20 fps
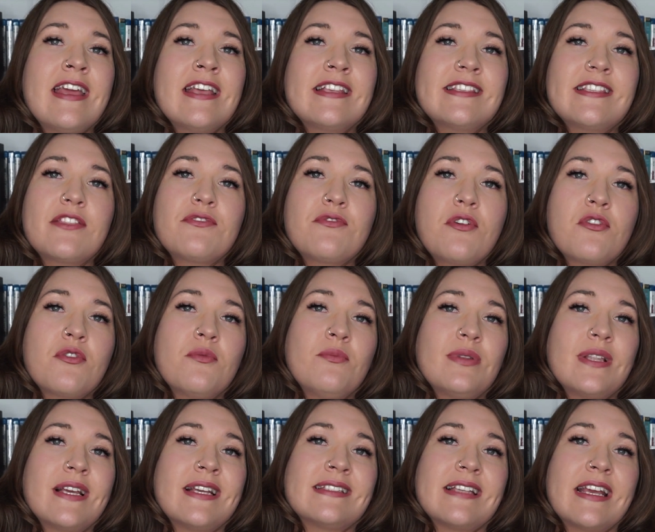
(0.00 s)
Seth Rogen
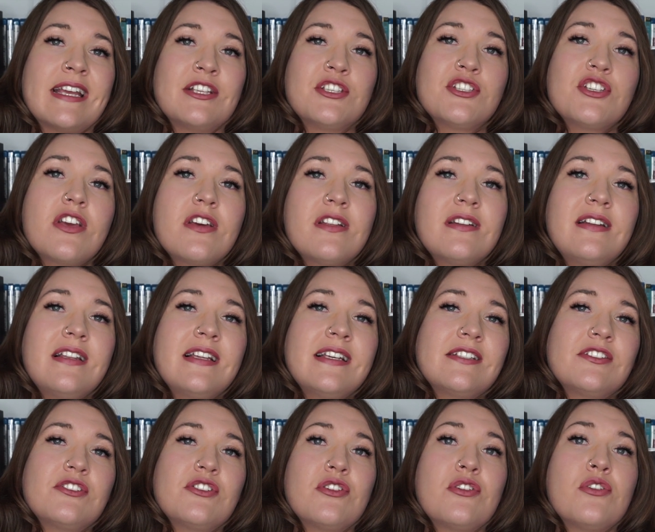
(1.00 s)
plays a
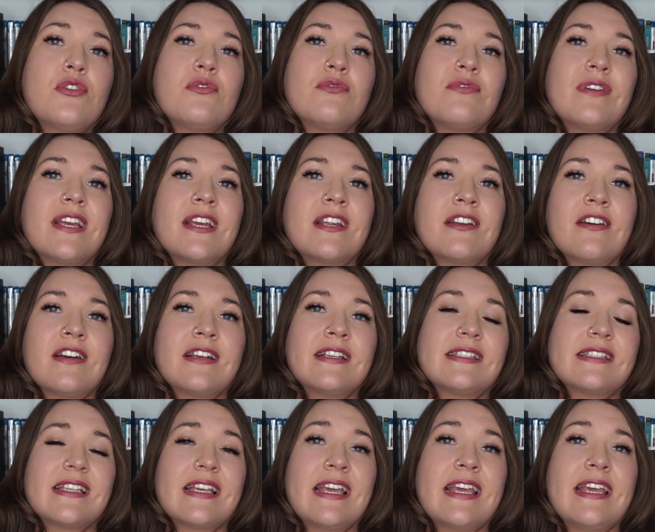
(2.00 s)
journalist who
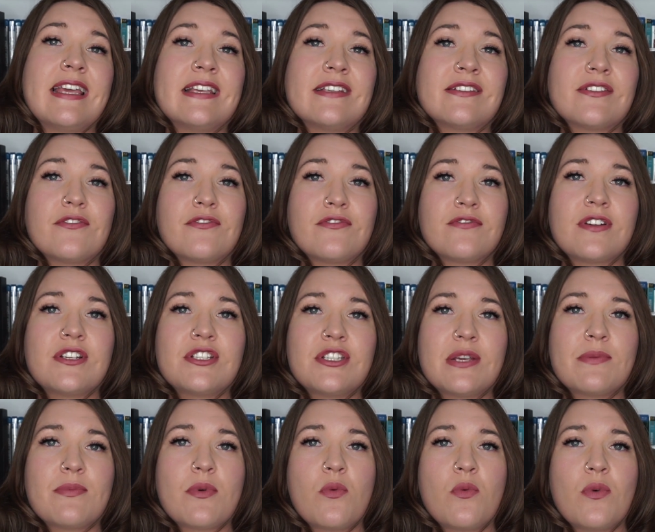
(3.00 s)
reignites his
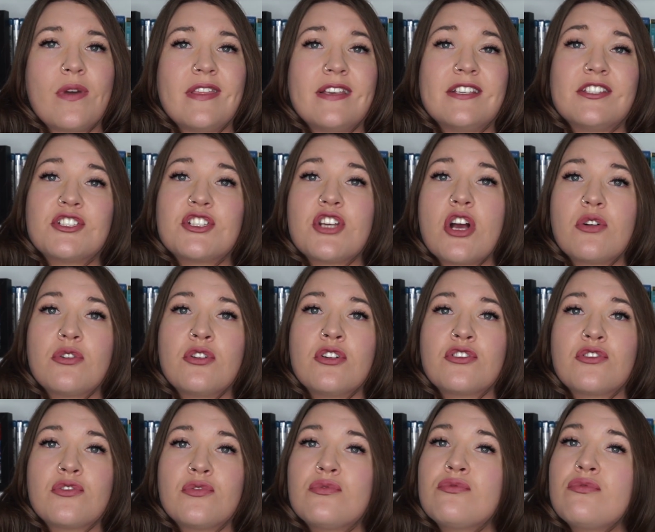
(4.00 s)
friendship with his
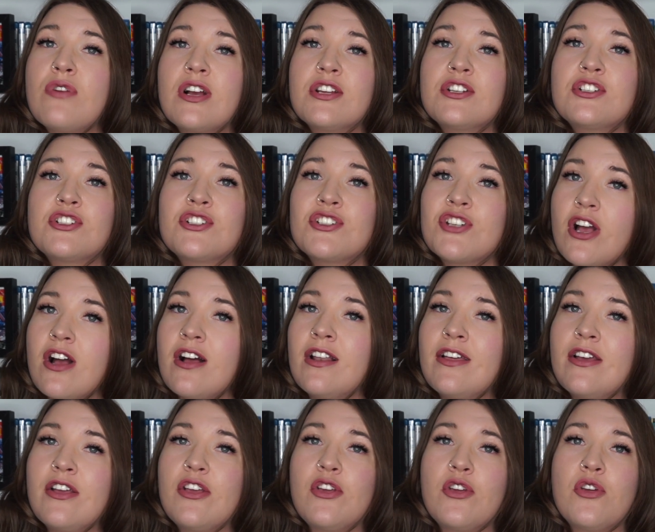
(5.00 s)
childhood crush,
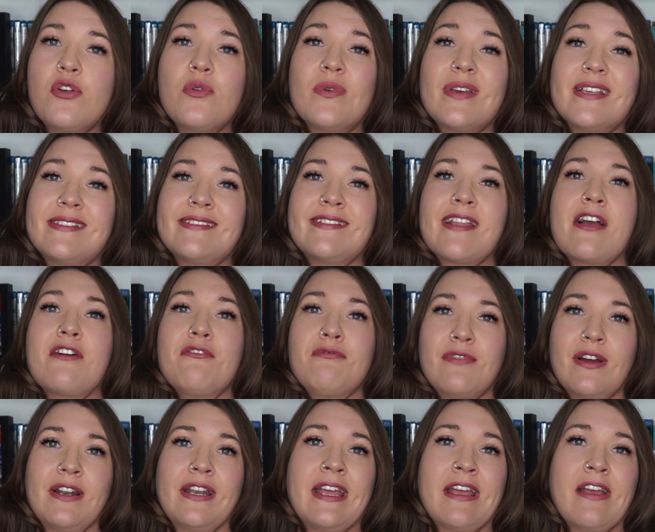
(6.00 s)
Charlotte, who is now
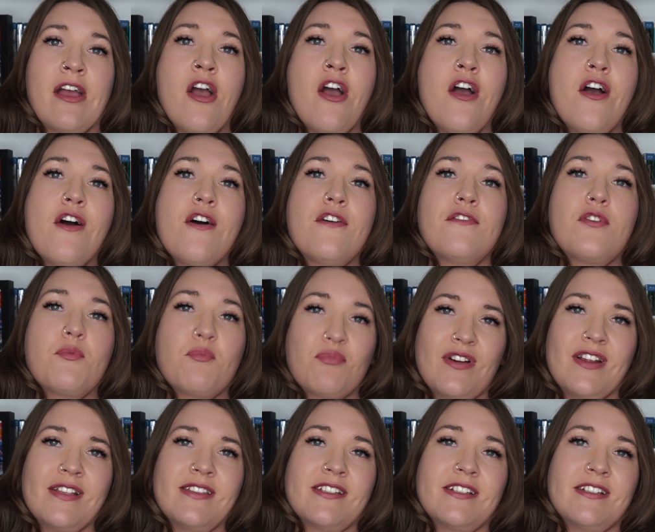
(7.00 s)
running for
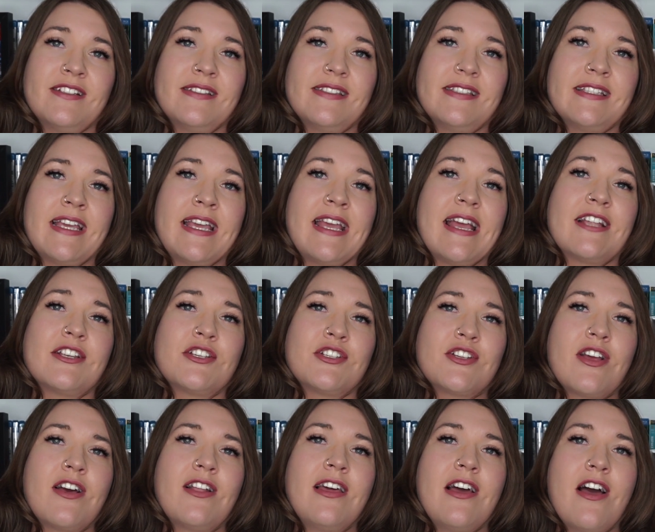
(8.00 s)
presidency, and
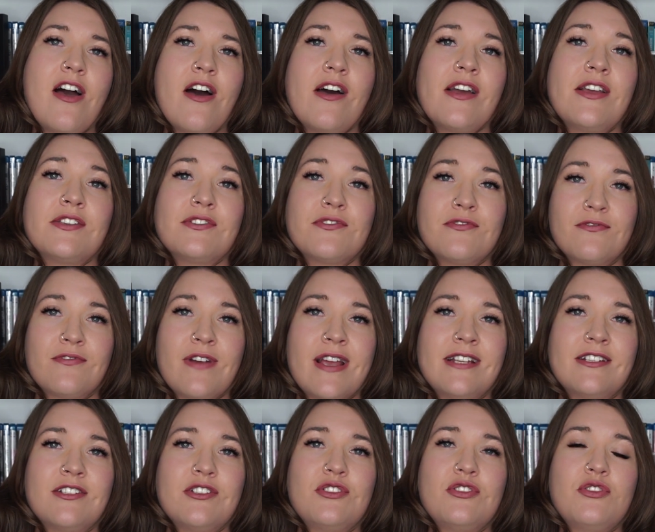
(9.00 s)
Charlotte hires
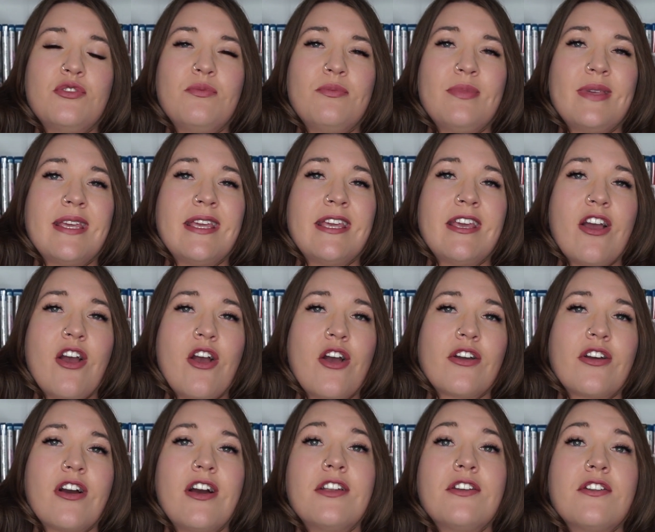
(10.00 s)
Fred to be her
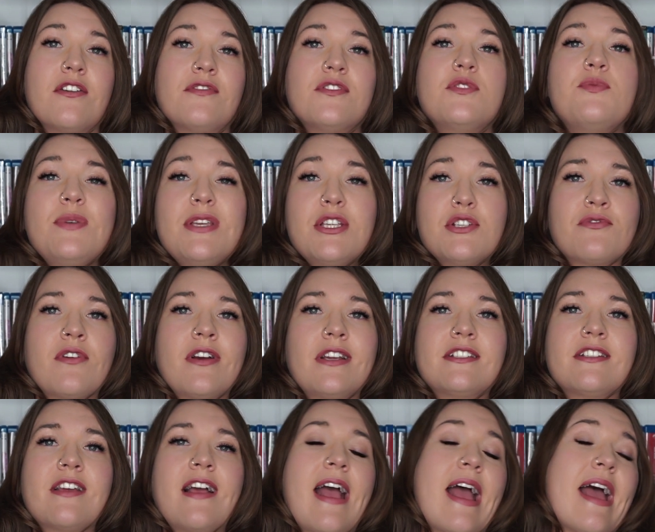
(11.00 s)
kind of
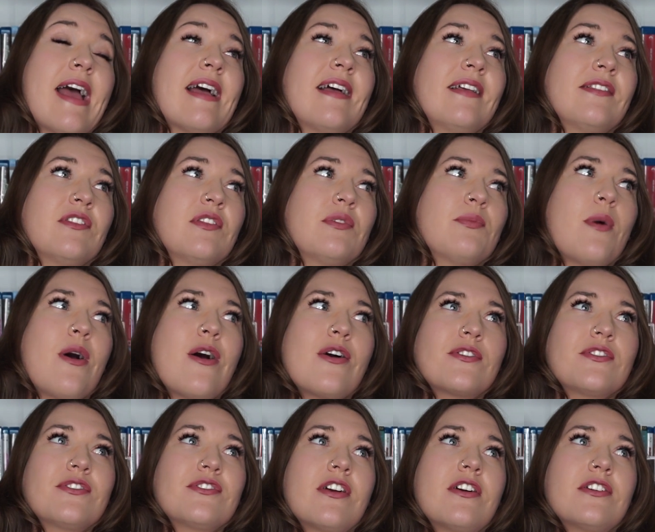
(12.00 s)
speechwriter, and
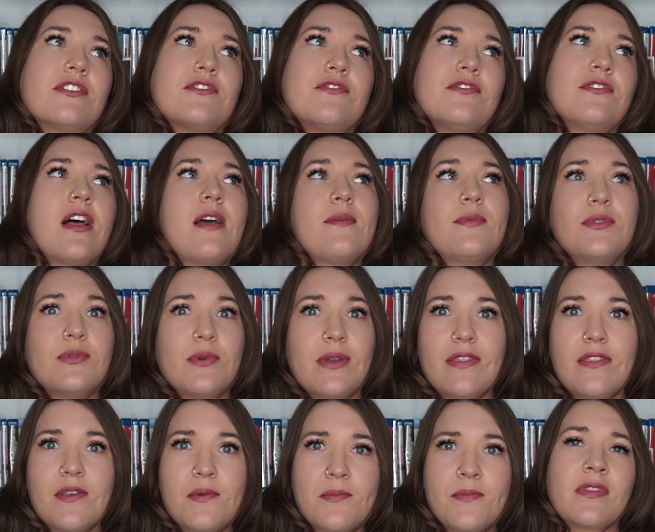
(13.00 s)
sparks start to fly
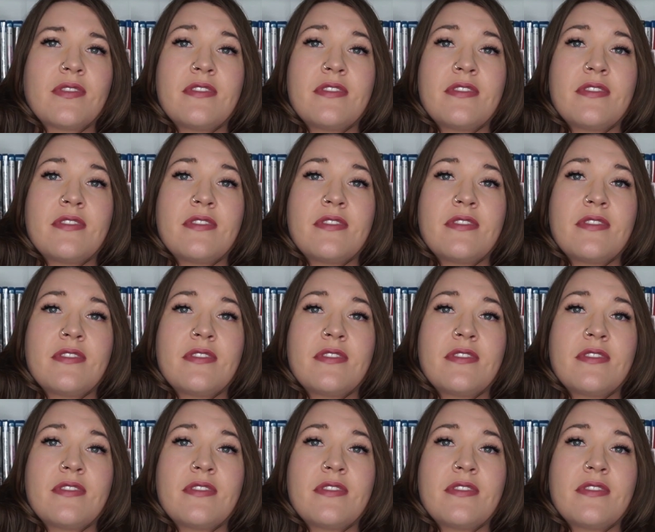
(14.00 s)
between them.